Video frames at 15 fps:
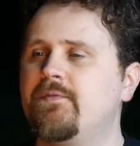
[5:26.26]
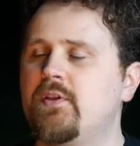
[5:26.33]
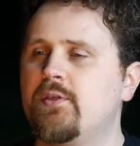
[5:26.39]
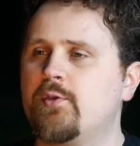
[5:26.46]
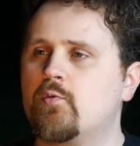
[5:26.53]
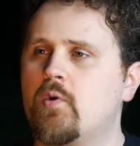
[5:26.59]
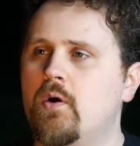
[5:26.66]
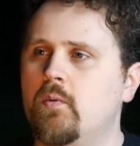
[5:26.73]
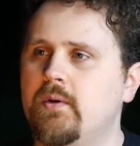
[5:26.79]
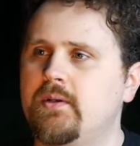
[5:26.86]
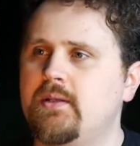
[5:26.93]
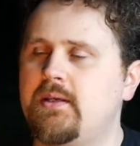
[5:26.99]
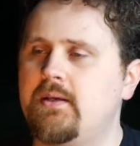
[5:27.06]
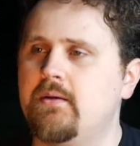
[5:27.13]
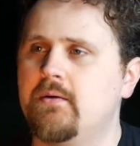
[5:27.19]
to throw in
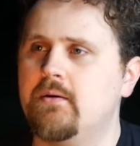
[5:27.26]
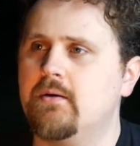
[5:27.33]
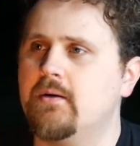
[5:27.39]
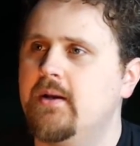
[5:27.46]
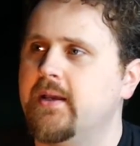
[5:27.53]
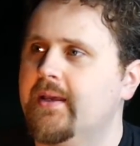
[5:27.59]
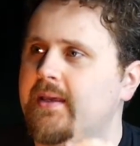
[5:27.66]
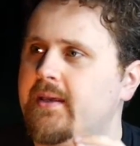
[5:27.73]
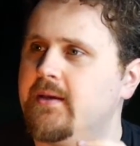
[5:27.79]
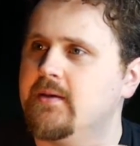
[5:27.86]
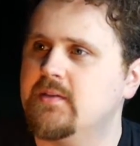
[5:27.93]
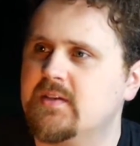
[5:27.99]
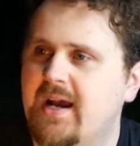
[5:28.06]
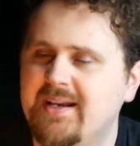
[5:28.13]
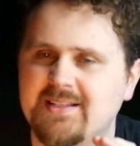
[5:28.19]
here
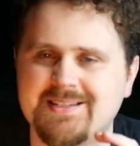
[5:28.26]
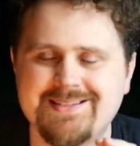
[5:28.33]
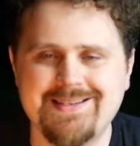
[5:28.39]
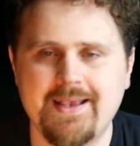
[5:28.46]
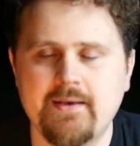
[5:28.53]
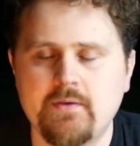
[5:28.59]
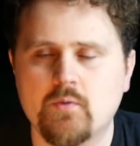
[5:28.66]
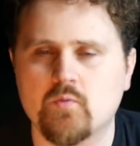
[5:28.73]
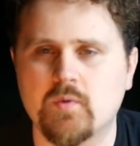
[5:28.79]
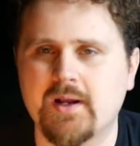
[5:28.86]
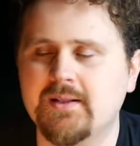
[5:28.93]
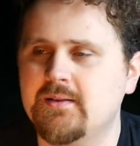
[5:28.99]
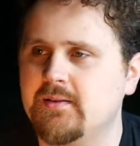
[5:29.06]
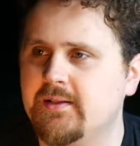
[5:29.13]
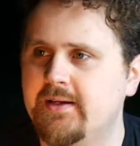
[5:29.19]
is, I said
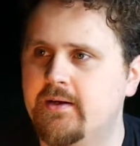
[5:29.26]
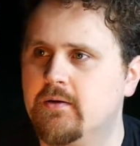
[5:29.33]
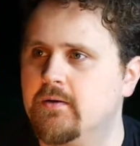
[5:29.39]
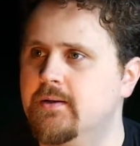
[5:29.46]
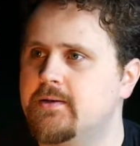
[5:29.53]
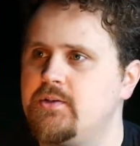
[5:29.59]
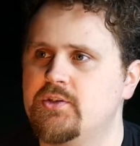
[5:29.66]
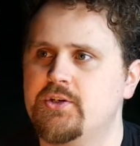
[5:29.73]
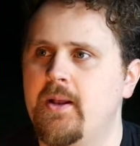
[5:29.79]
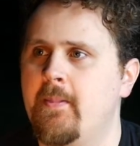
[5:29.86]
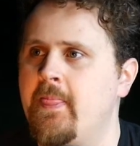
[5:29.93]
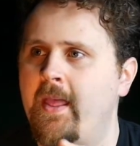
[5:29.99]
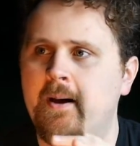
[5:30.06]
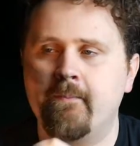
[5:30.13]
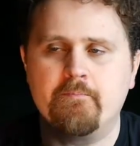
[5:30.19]
red licorice,
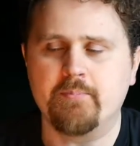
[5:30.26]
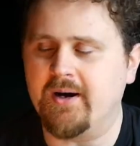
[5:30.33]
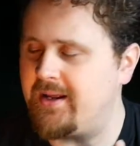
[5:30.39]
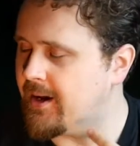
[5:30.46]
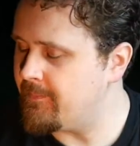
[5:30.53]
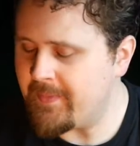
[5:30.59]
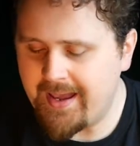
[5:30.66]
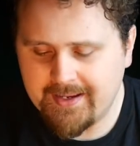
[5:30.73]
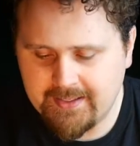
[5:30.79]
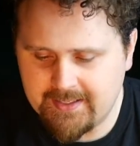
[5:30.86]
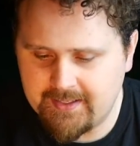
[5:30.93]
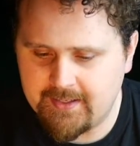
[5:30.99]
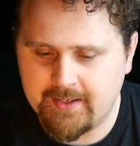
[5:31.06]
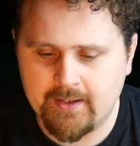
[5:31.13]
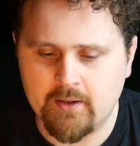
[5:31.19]
but I'm not
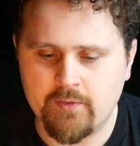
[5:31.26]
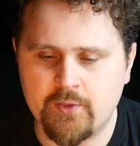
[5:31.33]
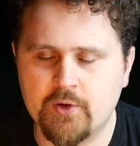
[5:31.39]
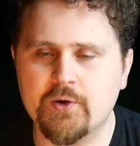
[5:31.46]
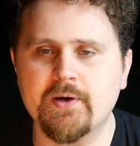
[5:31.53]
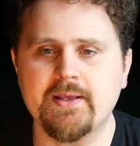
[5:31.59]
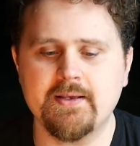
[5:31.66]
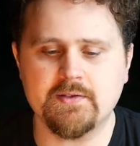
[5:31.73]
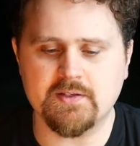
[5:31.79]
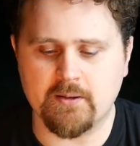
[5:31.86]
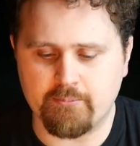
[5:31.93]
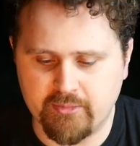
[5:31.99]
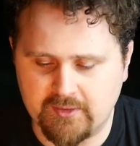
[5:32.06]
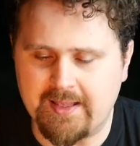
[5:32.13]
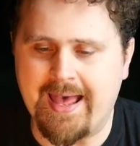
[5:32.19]
kidding. There is a
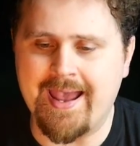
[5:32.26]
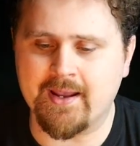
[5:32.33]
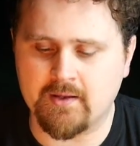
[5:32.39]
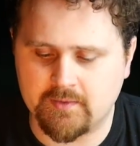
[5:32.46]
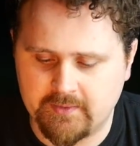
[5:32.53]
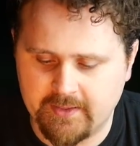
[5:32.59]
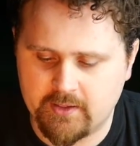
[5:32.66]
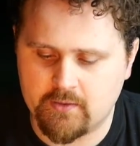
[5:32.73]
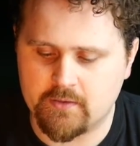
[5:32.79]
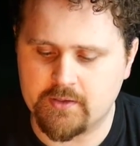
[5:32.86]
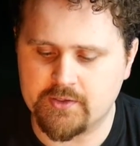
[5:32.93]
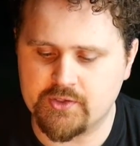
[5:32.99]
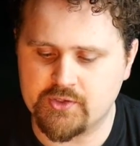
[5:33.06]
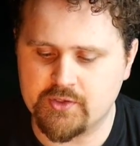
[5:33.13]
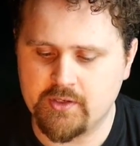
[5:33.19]
black
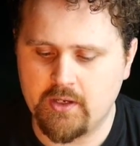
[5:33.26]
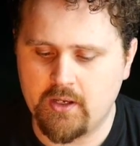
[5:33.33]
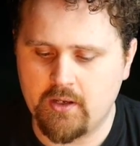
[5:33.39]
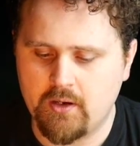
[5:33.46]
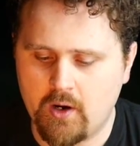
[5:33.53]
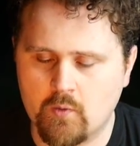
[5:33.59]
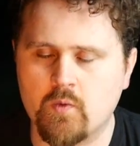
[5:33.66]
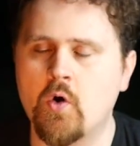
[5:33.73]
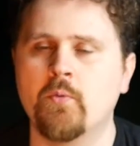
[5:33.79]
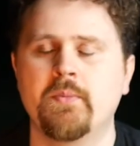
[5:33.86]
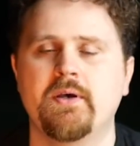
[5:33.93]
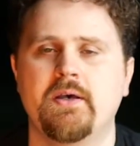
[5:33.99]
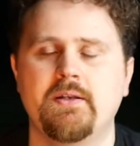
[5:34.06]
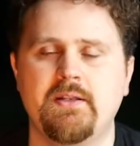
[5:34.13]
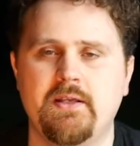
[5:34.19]
licorice aroma
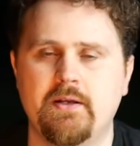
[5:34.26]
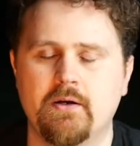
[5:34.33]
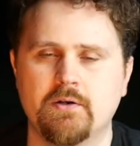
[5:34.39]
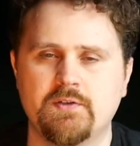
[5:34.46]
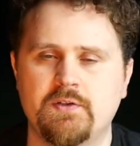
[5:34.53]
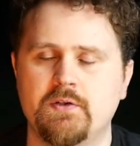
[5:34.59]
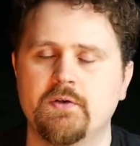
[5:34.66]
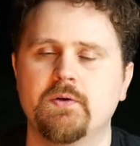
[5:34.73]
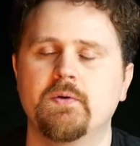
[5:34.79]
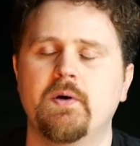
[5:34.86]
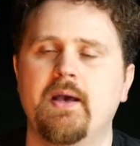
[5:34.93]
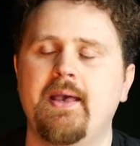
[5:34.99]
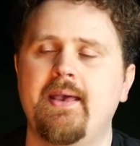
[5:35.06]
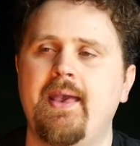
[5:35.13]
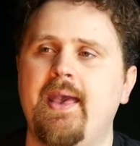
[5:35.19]
in here too.
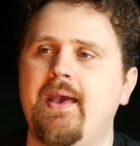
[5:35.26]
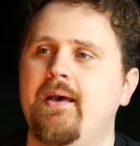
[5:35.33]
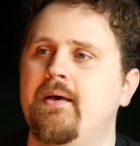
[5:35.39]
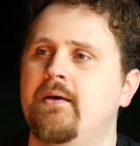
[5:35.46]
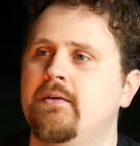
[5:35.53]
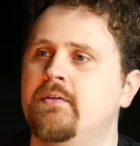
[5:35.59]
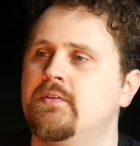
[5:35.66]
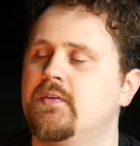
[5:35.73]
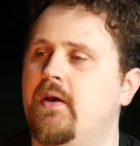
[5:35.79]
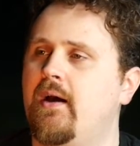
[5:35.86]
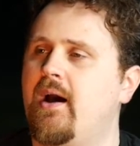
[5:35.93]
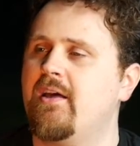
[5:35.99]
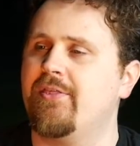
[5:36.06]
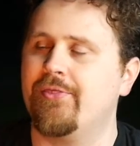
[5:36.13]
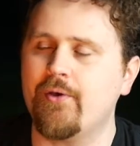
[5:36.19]
And
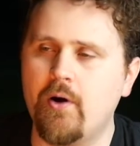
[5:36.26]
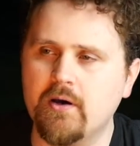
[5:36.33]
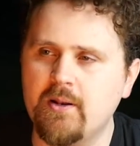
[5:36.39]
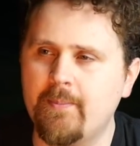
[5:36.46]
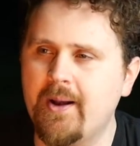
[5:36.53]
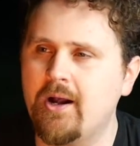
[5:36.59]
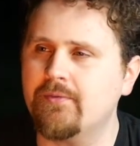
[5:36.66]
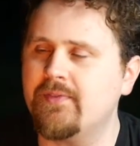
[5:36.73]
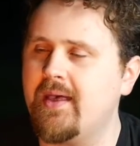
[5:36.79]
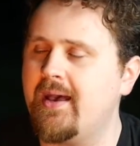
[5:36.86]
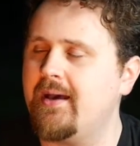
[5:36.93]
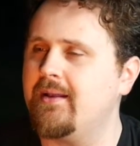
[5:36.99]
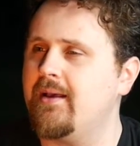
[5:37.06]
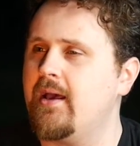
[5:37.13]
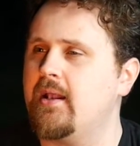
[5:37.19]
I thought about
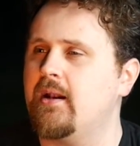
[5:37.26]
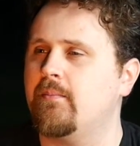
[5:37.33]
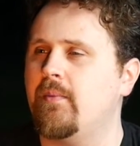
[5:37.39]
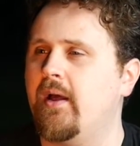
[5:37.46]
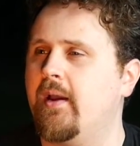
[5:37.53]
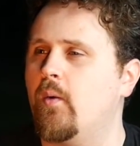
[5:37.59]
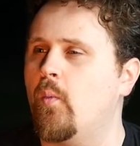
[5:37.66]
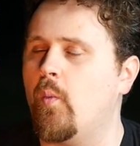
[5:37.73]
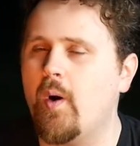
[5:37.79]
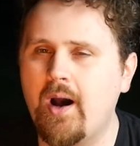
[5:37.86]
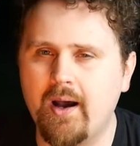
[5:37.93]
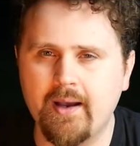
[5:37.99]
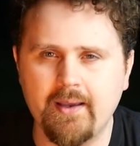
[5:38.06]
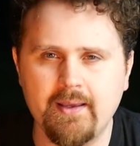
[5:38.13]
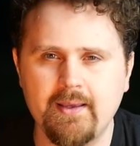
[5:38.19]
that and I'm like,
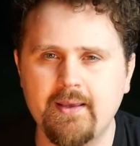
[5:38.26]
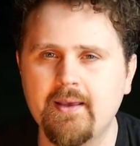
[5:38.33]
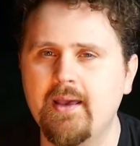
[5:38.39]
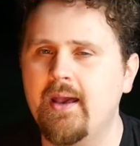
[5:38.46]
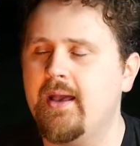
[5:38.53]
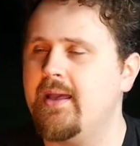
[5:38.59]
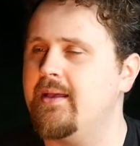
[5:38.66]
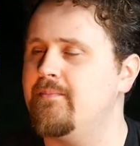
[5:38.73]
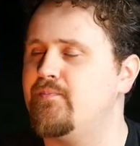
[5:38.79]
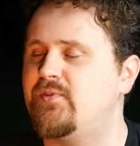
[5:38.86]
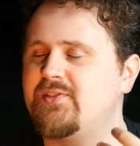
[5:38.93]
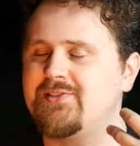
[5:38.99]
why? I'm